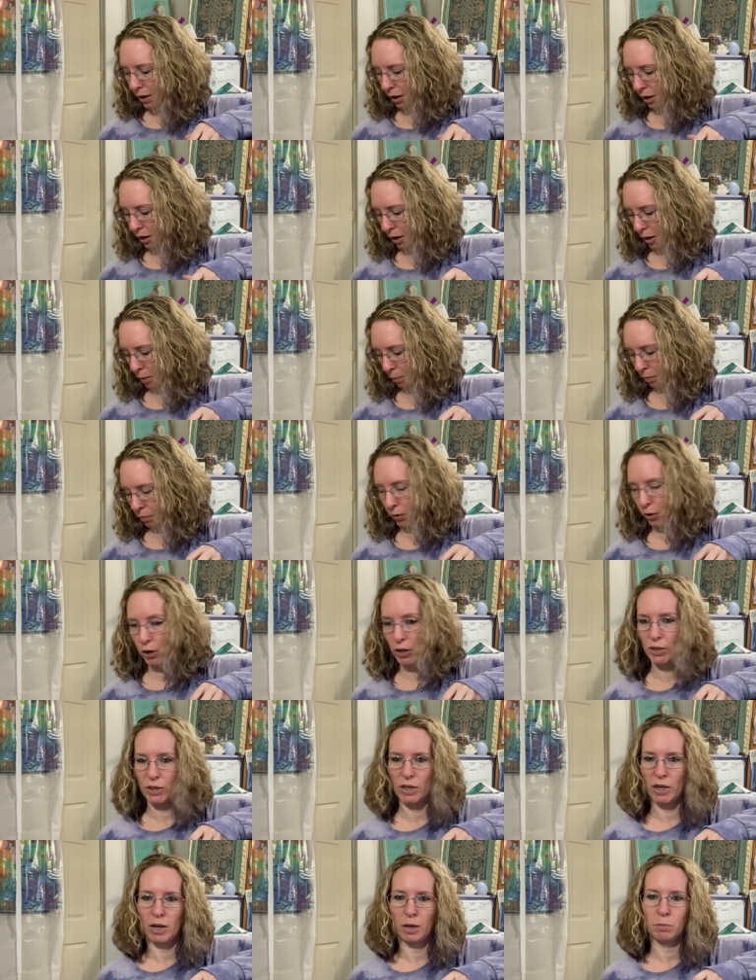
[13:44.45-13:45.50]
Um,
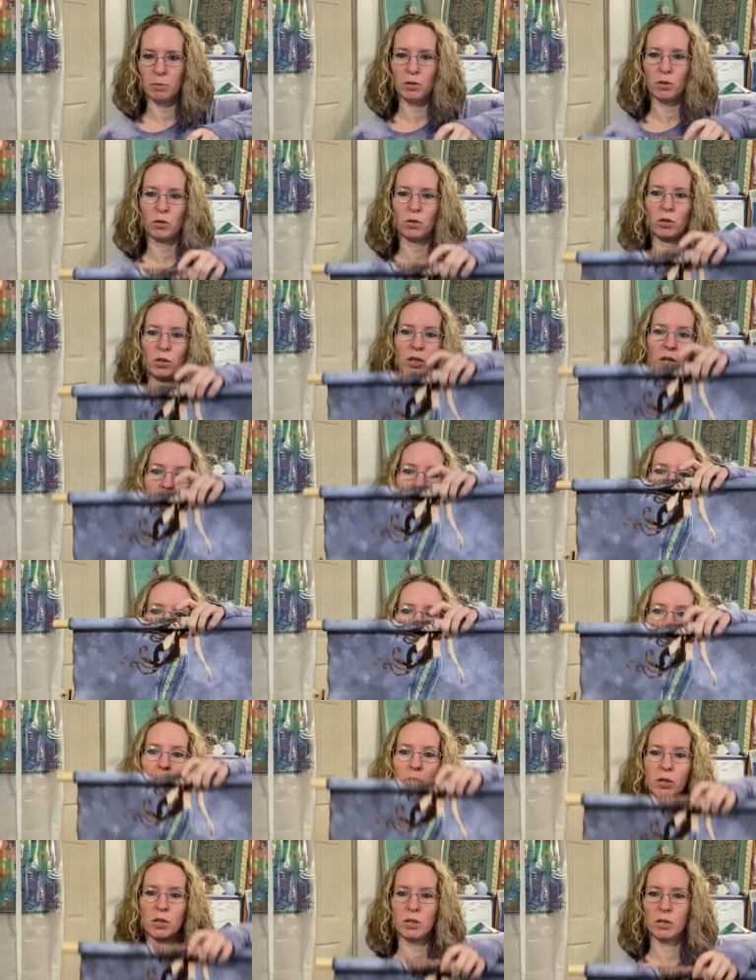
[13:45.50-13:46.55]
crazy hamster, so this
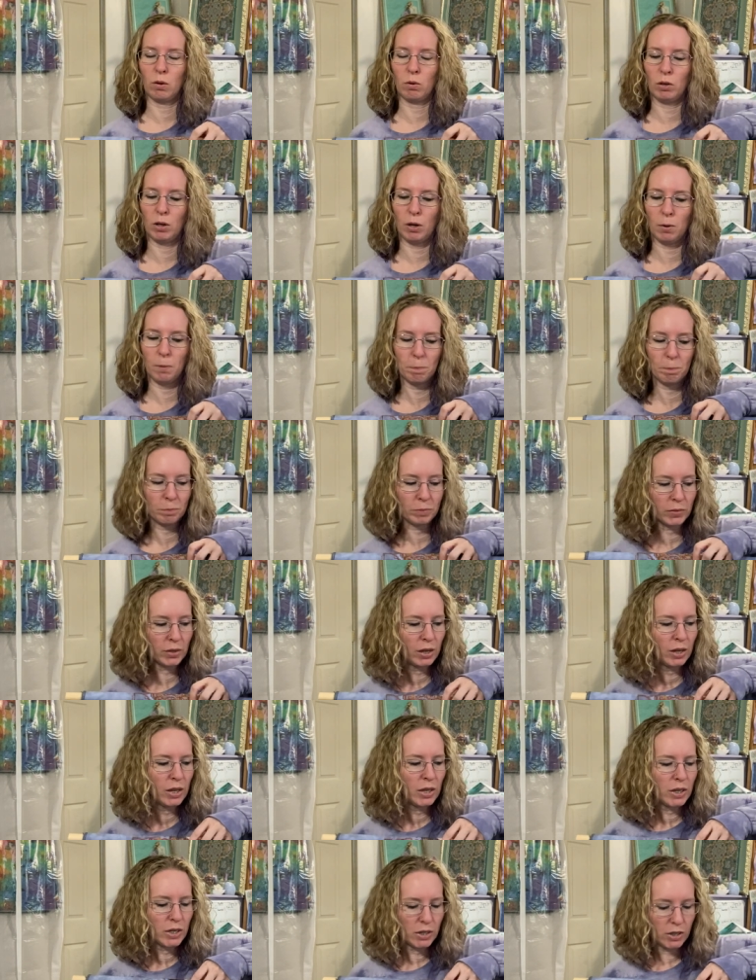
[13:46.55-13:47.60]
fabric is a solo.
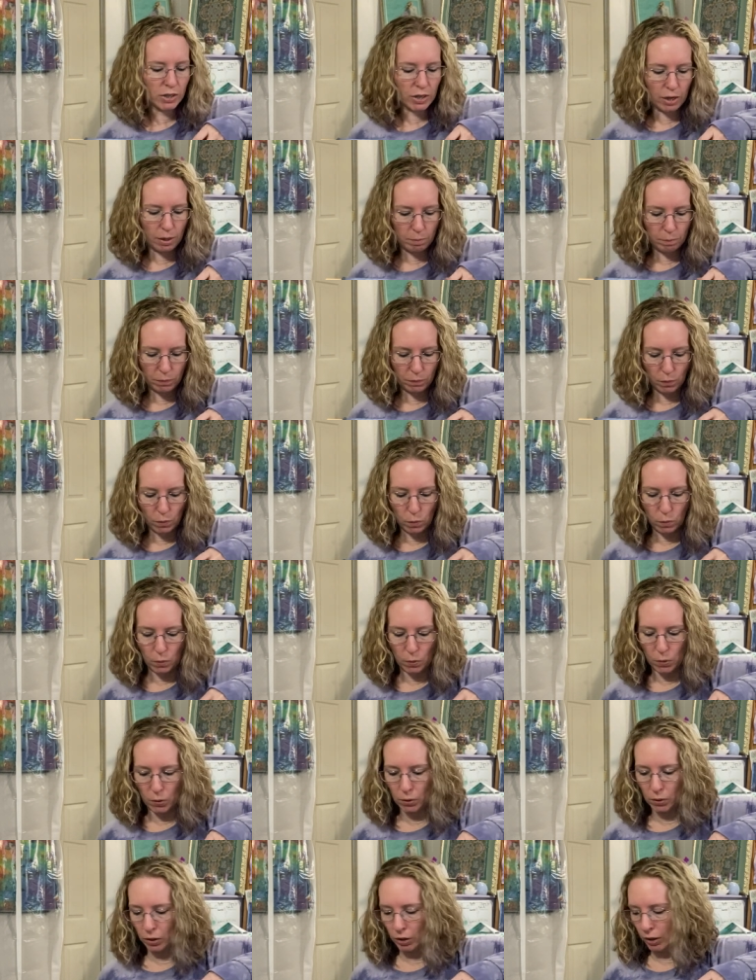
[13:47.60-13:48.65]
Same
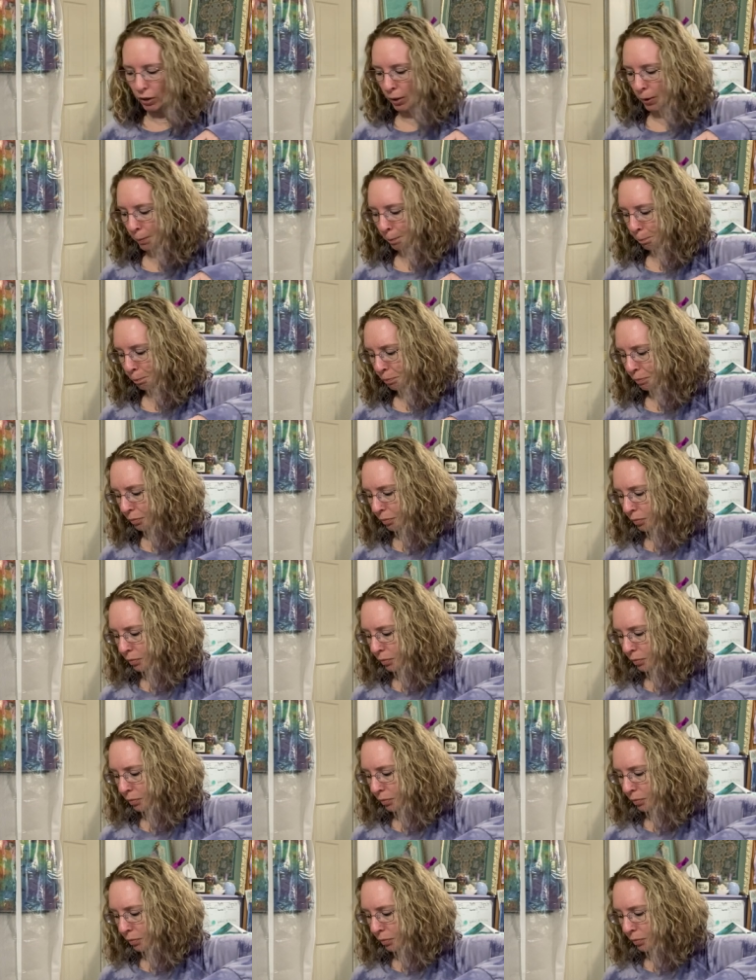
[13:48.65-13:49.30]
for um,